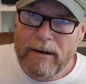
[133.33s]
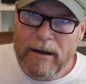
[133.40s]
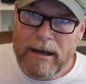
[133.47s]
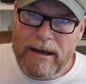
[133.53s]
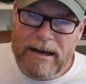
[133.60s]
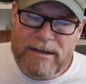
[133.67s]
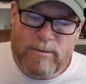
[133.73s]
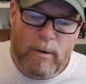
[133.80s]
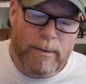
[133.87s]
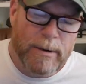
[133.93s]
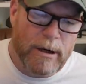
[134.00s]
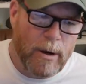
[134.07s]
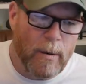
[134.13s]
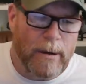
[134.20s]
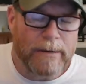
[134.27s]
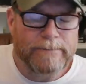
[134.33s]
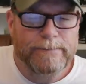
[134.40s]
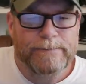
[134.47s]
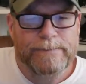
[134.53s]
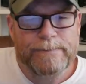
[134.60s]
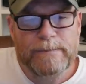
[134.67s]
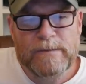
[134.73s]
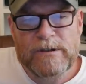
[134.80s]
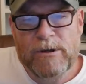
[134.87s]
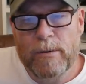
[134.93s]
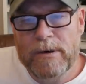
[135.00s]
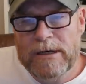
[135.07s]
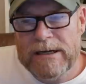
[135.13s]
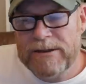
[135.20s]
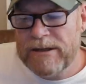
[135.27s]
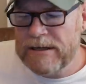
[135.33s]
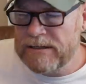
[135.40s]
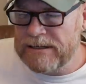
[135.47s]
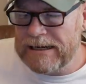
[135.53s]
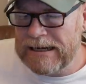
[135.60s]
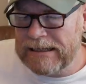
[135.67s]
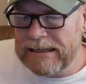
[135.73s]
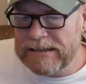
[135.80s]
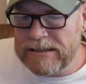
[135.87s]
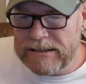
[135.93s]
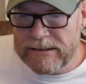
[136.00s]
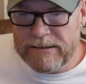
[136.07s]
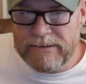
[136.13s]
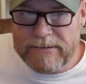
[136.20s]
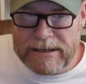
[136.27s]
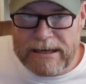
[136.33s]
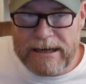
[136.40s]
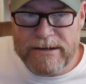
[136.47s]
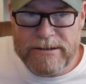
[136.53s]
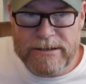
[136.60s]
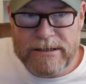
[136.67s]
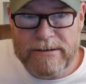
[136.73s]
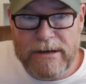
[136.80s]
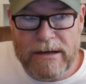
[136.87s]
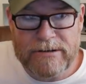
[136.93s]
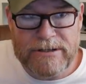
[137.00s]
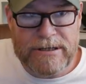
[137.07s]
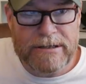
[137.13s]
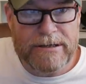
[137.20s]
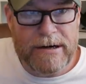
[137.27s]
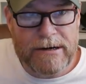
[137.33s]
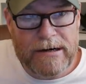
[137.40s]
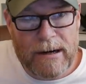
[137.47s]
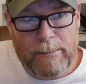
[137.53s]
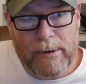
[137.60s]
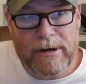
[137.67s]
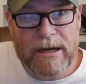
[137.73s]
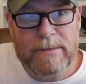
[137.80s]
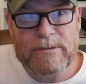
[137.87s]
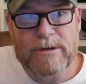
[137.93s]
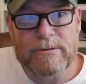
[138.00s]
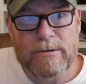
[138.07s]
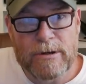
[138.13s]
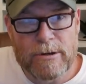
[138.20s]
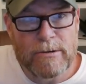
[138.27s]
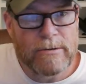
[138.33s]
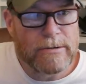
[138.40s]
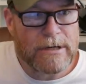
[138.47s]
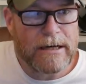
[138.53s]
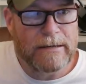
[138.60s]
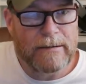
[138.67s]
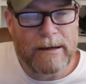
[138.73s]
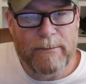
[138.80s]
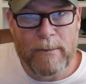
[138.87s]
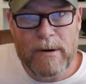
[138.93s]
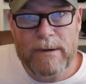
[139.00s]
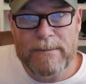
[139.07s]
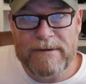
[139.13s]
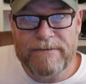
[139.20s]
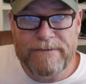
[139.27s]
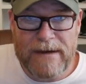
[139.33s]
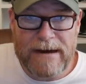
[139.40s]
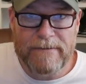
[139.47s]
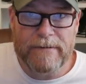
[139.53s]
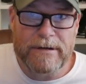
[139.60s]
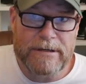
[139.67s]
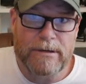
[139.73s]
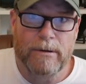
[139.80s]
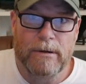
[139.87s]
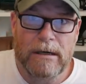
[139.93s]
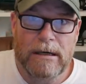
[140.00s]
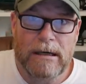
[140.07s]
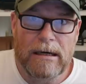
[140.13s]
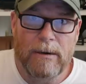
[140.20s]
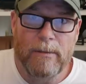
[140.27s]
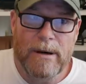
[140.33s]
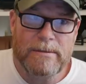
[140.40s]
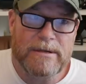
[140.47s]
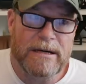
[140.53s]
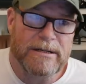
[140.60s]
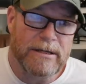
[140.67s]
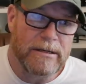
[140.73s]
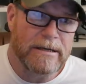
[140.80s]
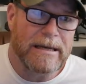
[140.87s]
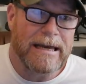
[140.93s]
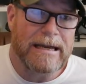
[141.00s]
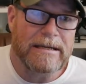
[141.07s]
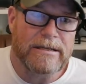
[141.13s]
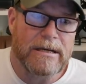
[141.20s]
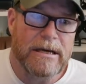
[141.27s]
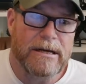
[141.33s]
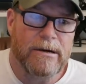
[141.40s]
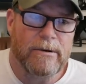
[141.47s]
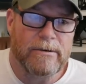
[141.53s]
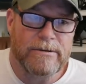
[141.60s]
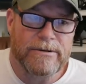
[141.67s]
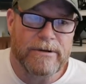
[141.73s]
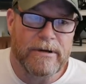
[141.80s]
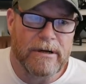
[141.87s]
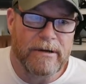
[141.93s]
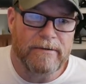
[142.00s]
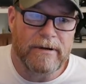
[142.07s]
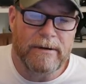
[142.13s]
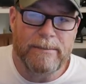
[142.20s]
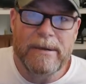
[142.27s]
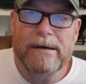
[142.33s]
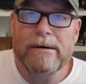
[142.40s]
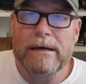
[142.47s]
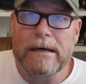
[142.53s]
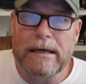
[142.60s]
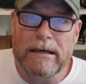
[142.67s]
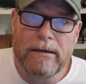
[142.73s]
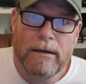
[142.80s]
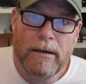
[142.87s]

And that's where we're going. So one of the things that I like to do on occasion, I'll, I'll sit there and I'll bring up some news, and, I, and one of my favorite uh, websites to look at is Gun Owners of America.